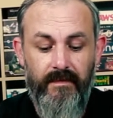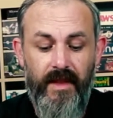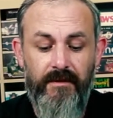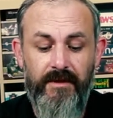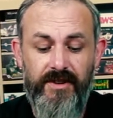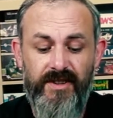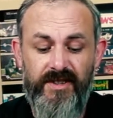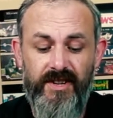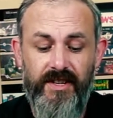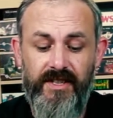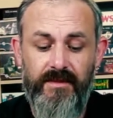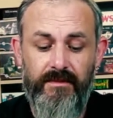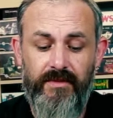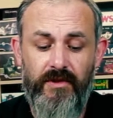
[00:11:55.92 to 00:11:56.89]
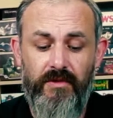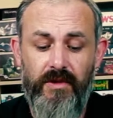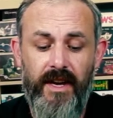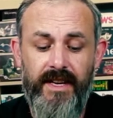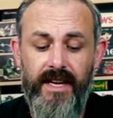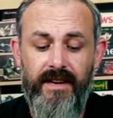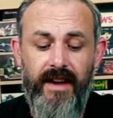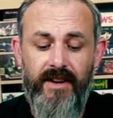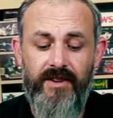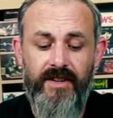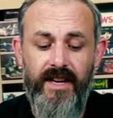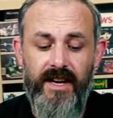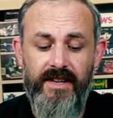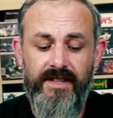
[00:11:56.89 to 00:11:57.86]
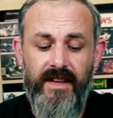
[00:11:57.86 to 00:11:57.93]
Which is just some cool idea action
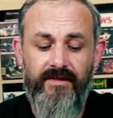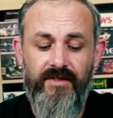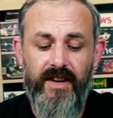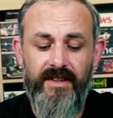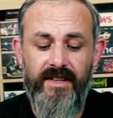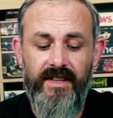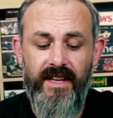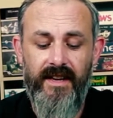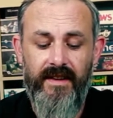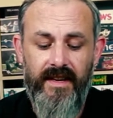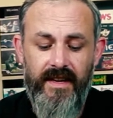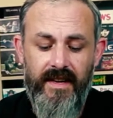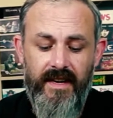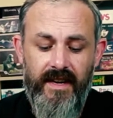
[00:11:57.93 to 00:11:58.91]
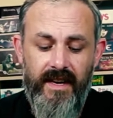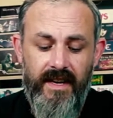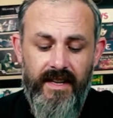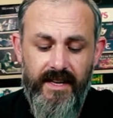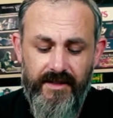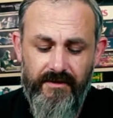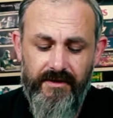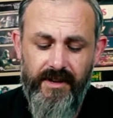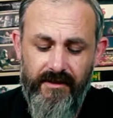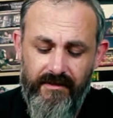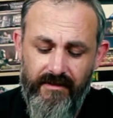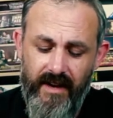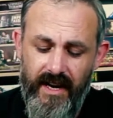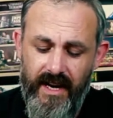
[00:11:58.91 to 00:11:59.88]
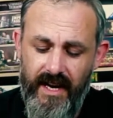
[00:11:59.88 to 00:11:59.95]
cards that they've chucked in there. There's
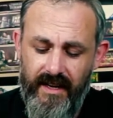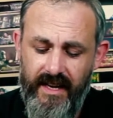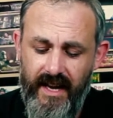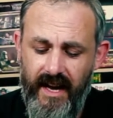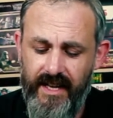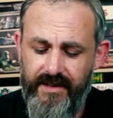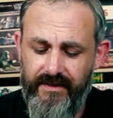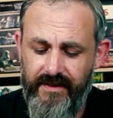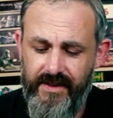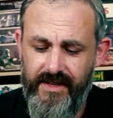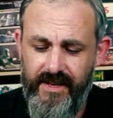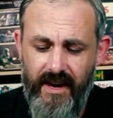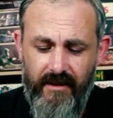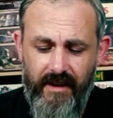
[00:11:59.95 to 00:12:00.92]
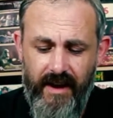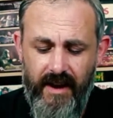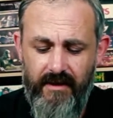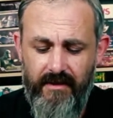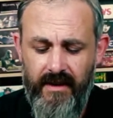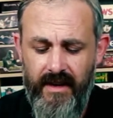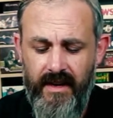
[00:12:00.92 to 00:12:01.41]
also cards for scenario